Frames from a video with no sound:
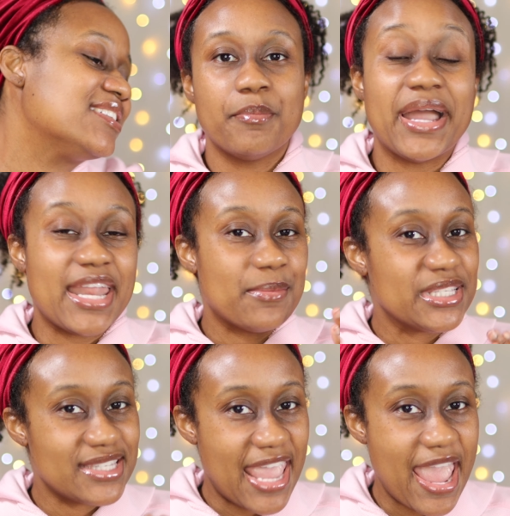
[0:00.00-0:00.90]
My name
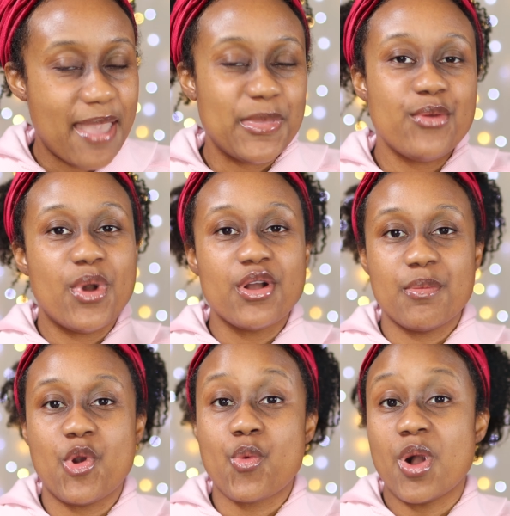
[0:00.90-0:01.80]
is Cammy.
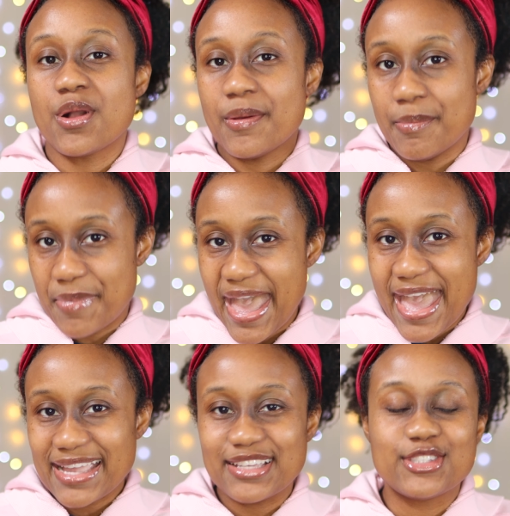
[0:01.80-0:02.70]
Welcome
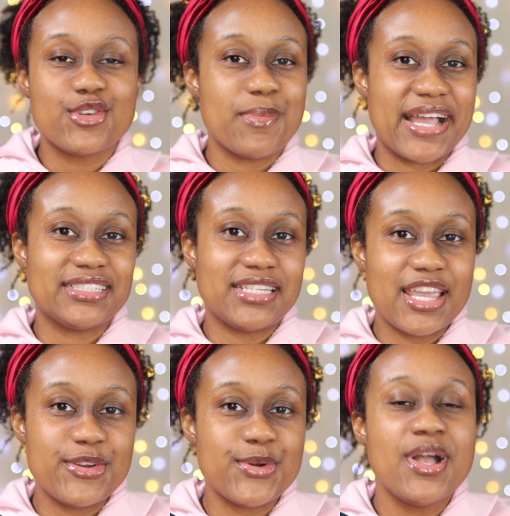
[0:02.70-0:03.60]
back to my
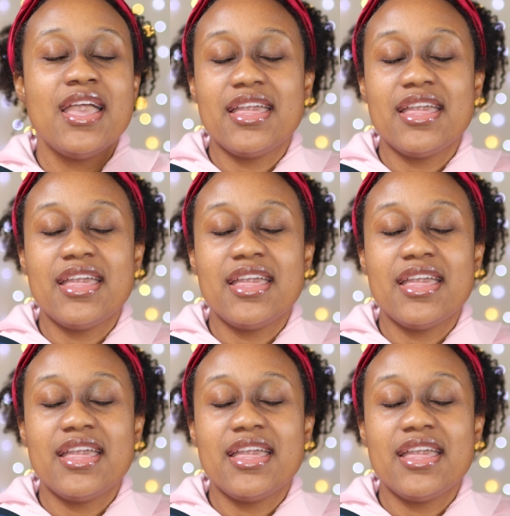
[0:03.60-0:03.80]
channel.